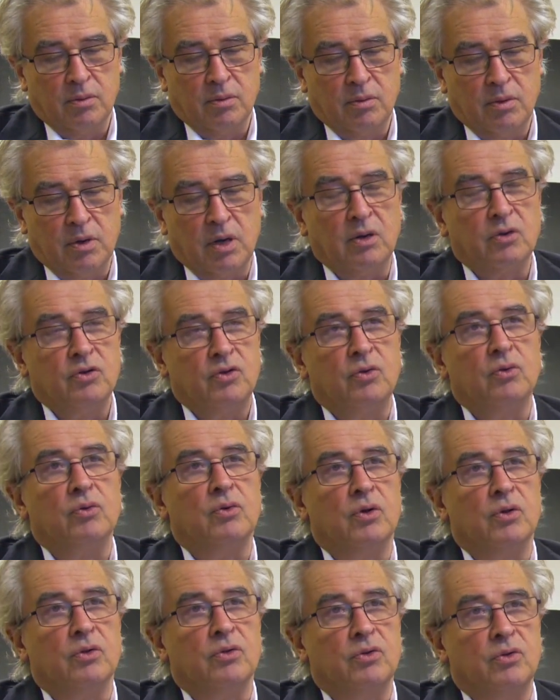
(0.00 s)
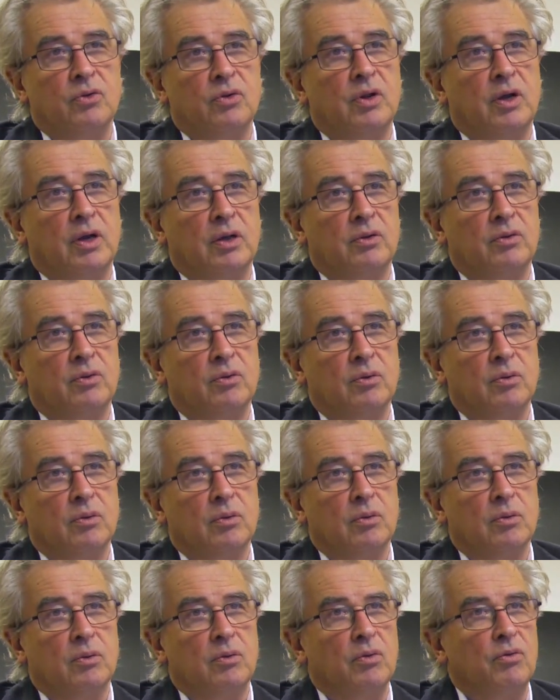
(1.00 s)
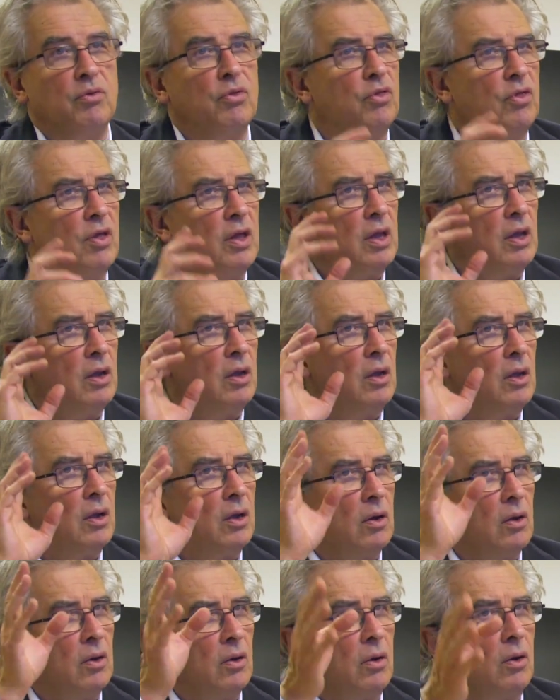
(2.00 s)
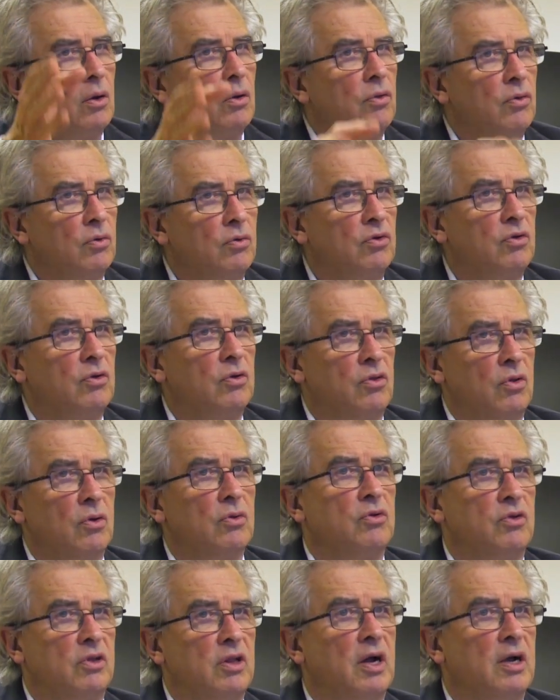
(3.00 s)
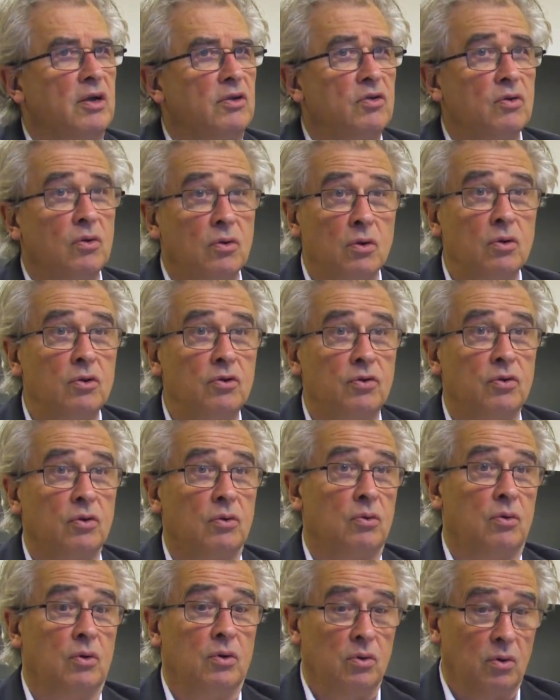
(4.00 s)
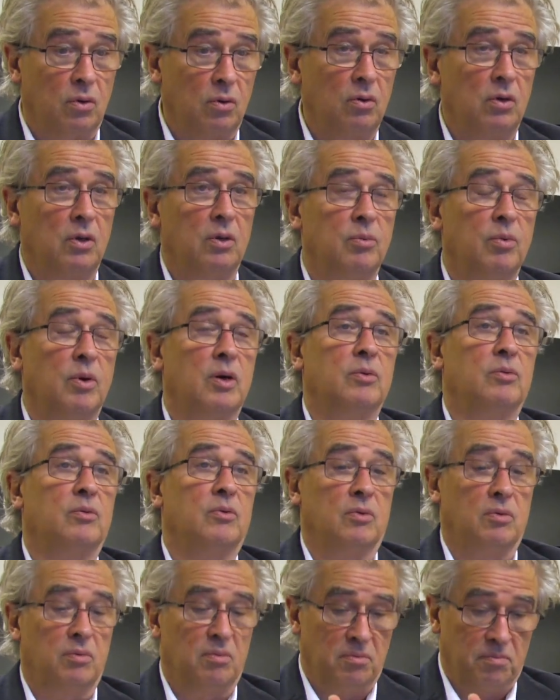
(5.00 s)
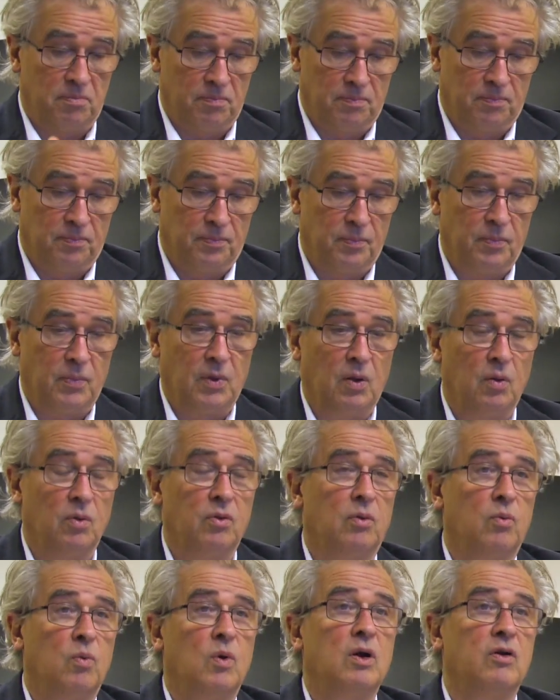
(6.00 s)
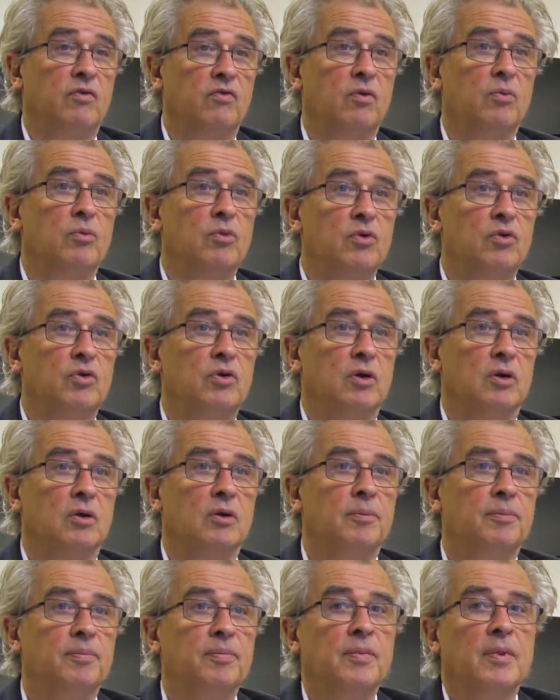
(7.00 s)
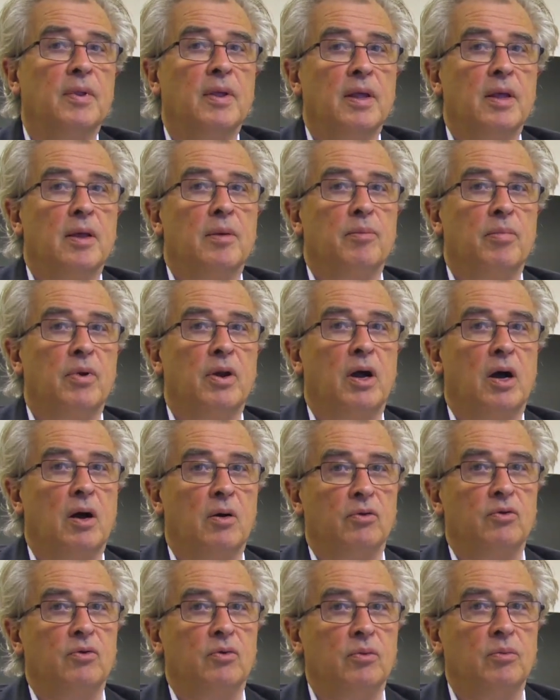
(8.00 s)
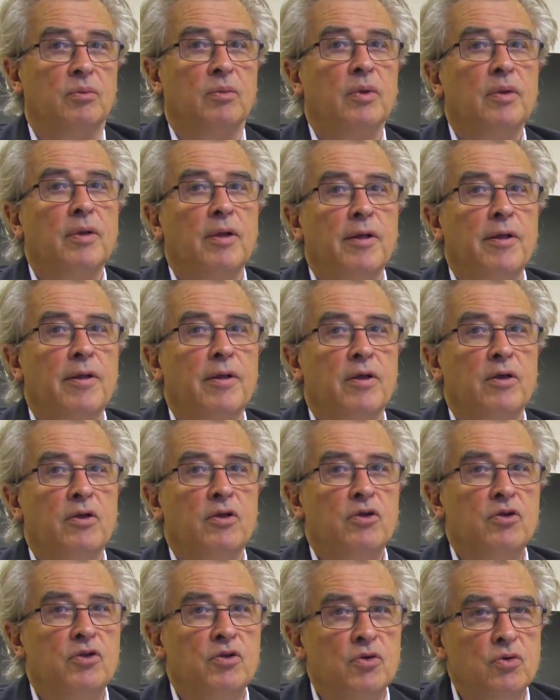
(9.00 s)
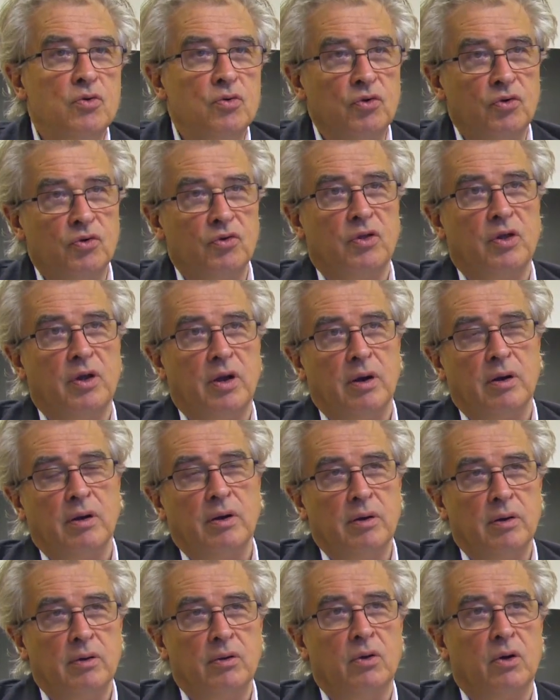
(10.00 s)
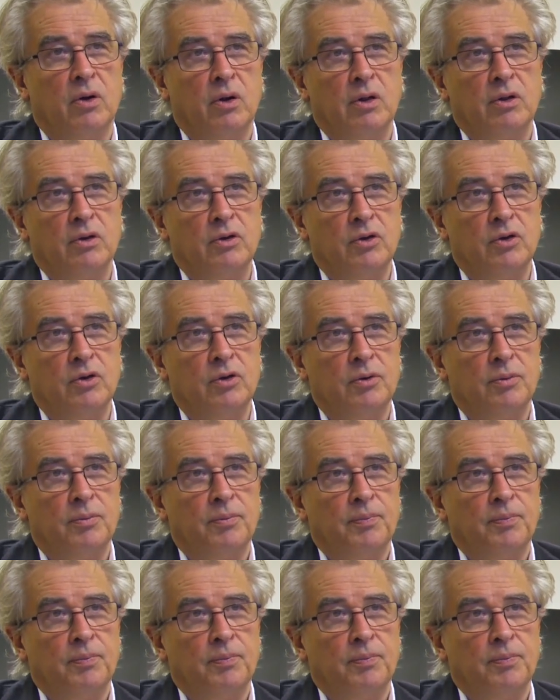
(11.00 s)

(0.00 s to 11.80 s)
young students today to think along those lines also, not only about the wonderful music, but how to use their knowledge